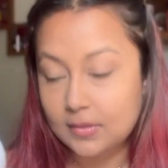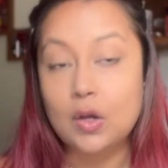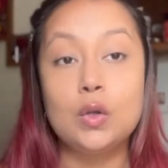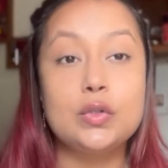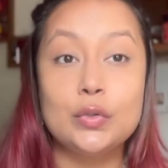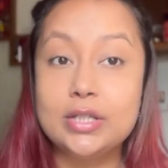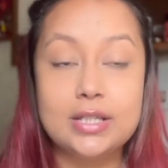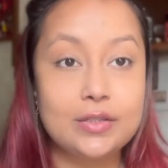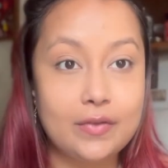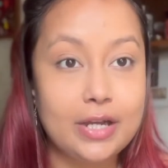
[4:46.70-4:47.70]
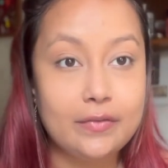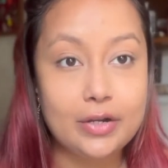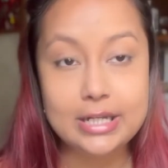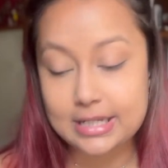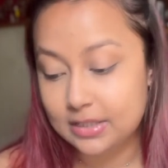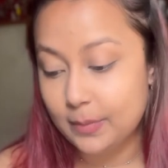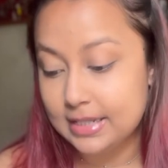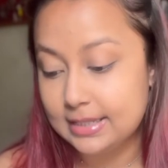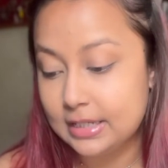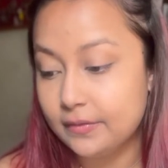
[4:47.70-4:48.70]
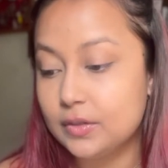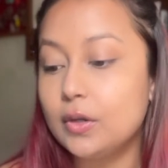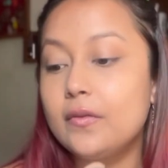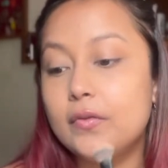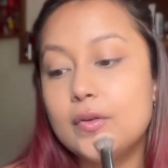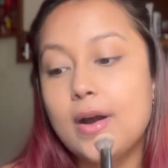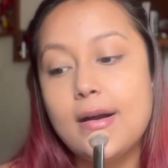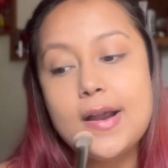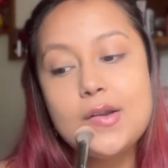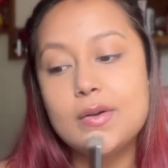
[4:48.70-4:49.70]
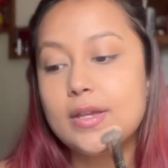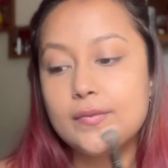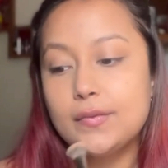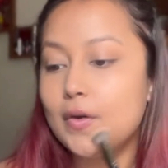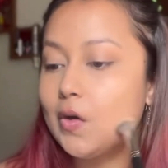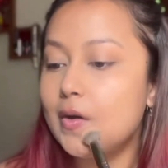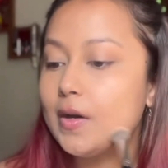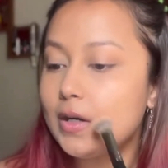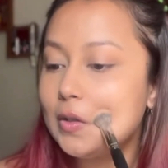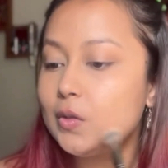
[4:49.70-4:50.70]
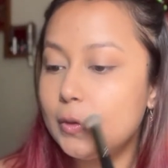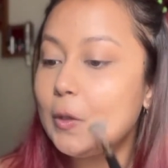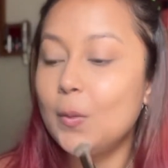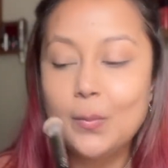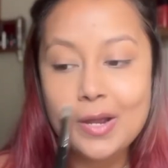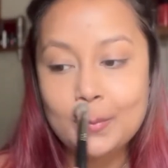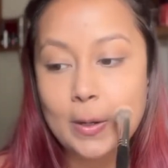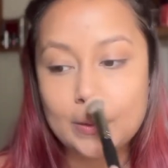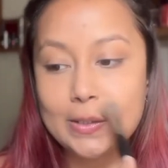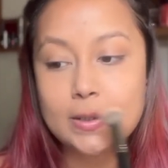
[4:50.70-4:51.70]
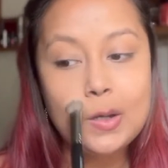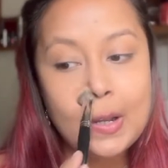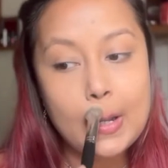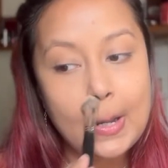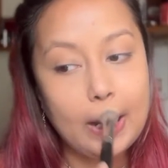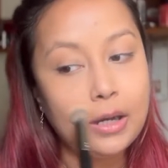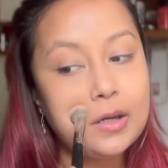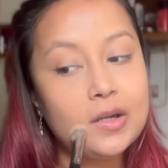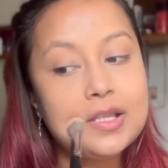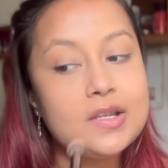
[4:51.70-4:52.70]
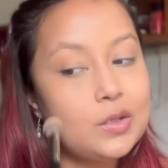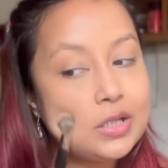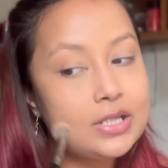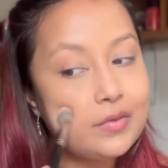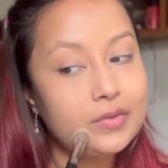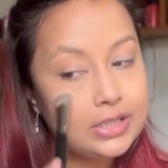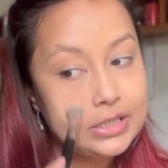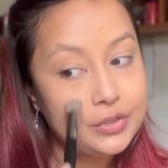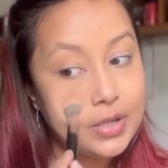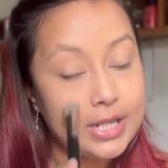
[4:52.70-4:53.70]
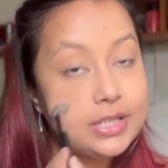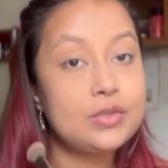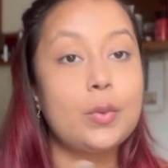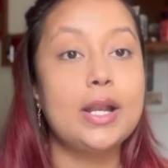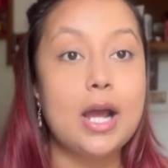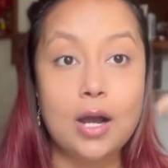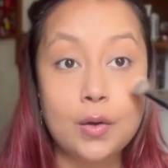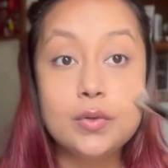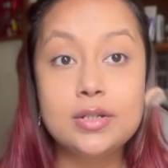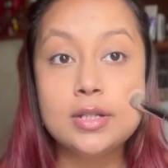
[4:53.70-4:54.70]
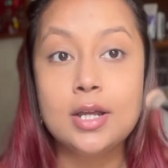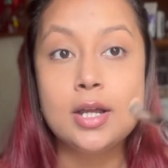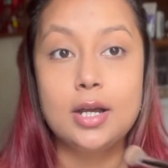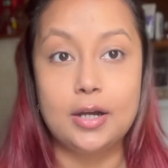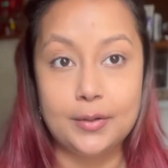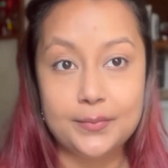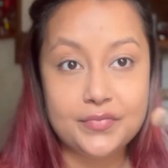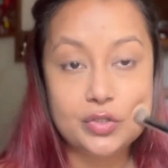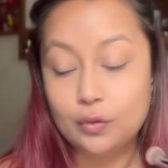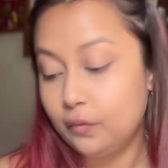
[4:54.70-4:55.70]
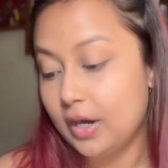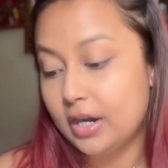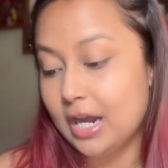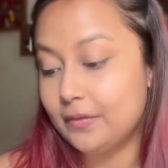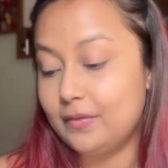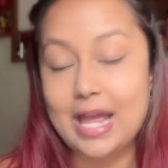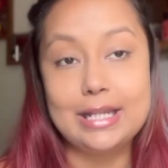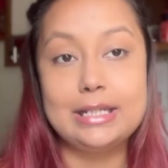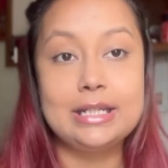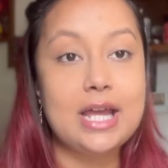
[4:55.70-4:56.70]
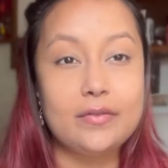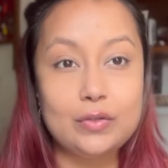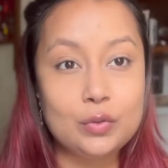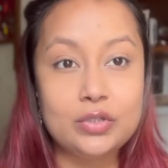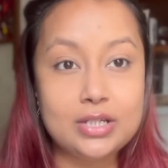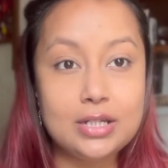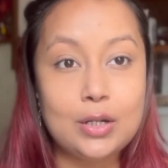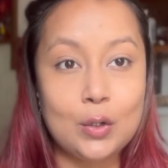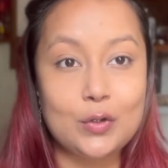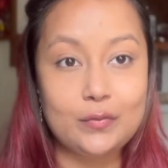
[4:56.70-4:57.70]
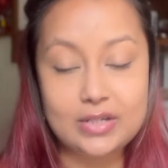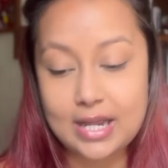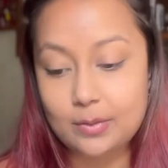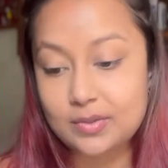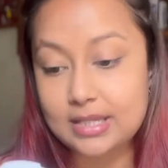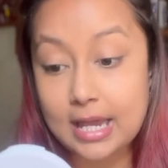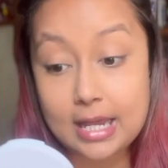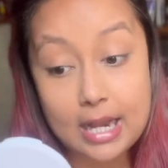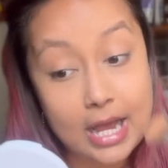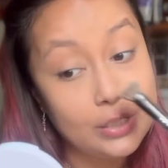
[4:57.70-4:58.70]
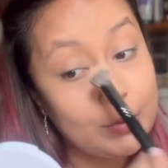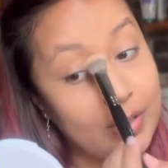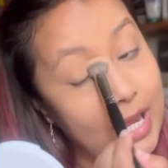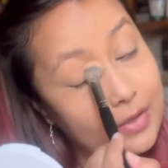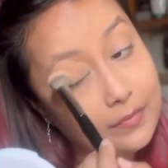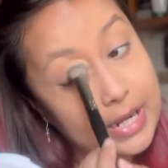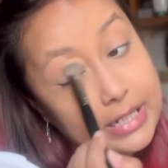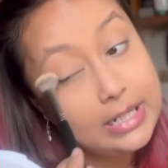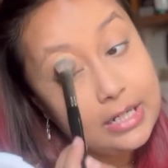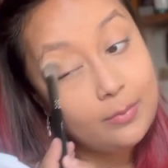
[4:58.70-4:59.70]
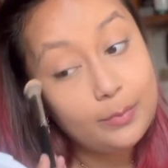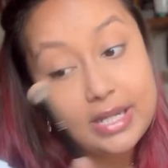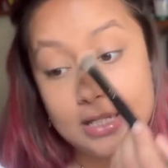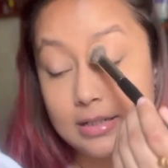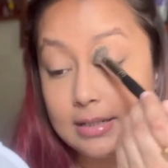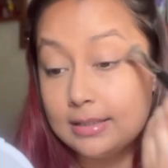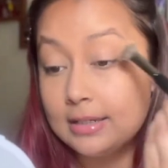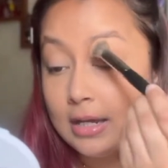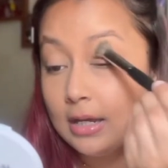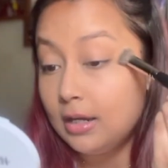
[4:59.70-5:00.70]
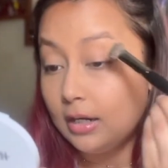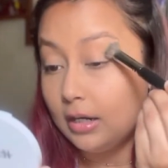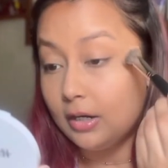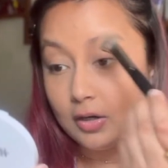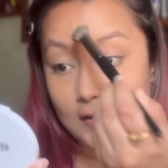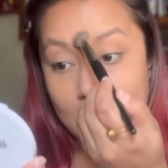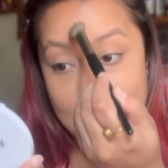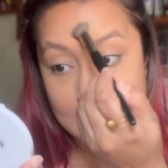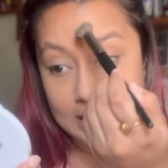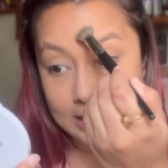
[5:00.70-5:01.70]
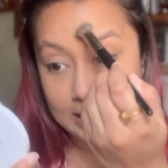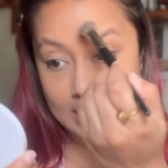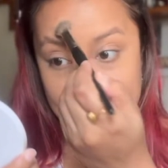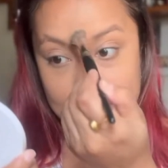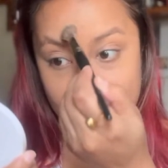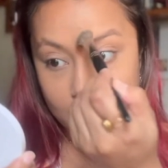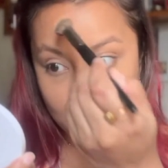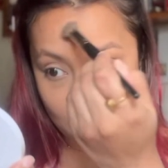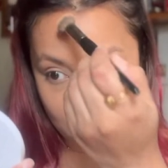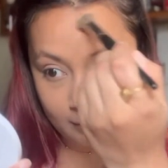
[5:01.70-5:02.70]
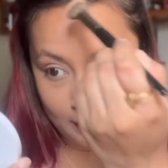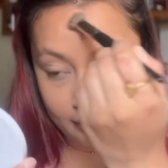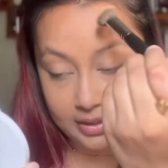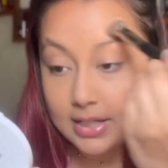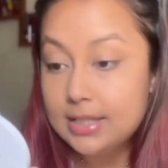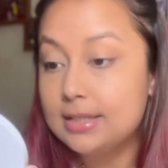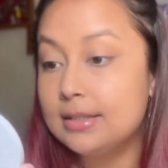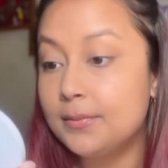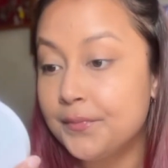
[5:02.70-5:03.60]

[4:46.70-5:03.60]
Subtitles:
Also, this is very inexpensive, so if you are looking for a good compact powder, then you can definitely try this one out. So far, I've liked it. I've used it a lot of times and I don't have any complaints or anything negative to talk about this.